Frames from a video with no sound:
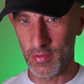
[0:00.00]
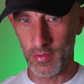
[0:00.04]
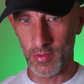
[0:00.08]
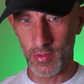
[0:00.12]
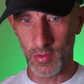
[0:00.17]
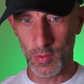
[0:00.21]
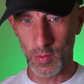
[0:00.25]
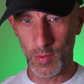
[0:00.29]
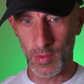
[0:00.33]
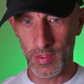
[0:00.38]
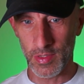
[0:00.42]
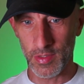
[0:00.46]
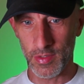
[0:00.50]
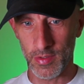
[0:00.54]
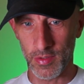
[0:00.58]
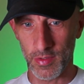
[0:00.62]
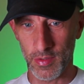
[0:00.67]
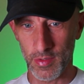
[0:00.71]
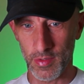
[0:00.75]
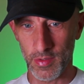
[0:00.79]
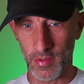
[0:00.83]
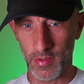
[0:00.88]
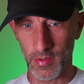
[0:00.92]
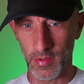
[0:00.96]
quick
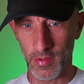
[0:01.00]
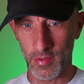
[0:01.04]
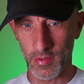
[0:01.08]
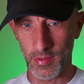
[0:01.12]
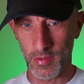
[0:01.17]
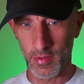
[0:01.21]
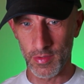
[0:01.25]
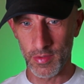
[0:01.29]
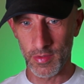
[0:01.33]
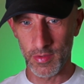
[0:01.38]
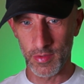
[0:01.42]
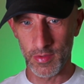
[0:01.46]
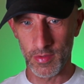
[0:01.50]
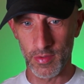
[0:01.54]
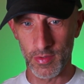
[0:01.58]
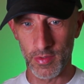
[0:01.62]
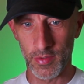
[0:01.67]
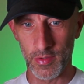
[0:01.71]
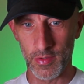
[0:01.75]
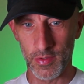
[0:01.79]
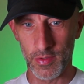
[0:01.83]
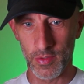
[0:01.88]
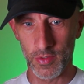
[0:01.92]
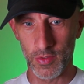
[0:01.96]

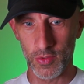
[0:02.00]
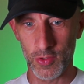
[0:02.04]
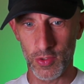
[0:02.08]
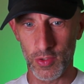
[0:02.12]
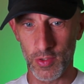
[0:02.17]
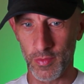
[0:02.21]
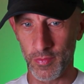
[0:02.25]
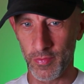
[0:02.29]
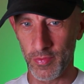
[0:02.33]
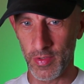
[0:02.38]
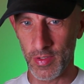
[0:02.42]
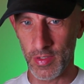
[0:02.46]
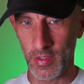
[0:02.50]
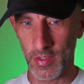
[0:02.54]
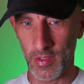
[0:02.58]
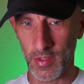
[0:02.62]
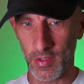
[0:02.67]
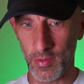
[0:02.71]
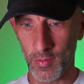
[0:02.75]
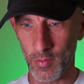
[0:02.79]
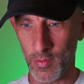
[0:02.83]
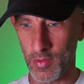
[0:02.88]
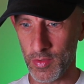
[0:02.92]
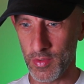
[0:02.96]
YouTube
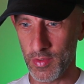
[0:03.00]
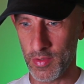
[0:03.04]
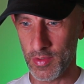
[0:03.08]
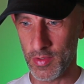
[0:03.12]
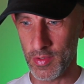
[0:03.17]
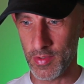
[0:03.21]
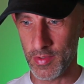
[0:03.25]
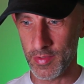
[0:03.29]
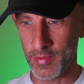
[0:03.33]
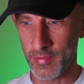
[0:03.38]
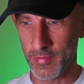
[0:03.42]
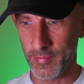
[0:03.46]
video on